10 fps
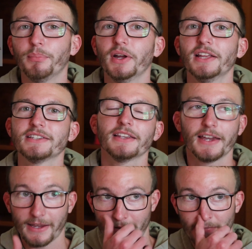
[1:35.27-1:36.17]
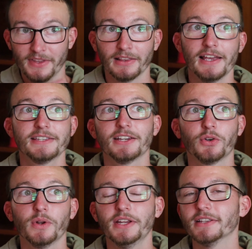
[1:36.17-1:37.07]
But it's like, the less
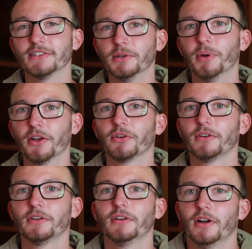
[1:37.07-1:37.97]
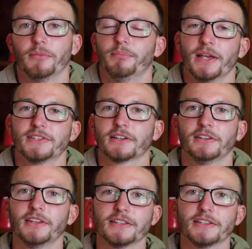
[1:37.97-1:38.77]
ingredients, the better, basically.